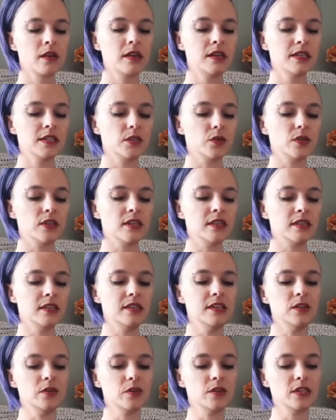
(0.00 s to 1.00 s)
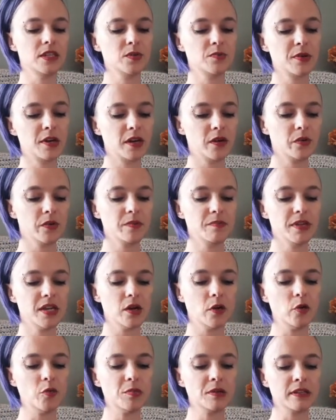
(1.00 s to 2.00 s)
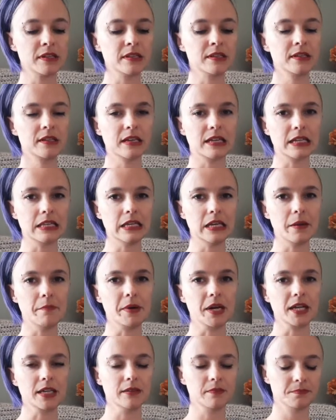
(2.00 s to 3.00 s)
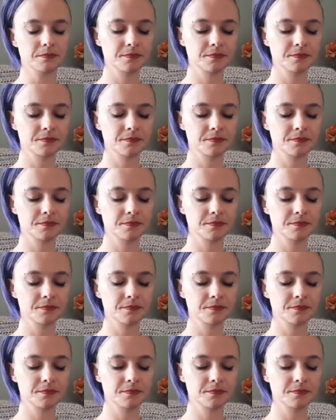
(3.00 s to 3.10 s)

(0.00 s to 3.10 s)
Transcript: So then, you know, this part would be open, kind of like a bucket.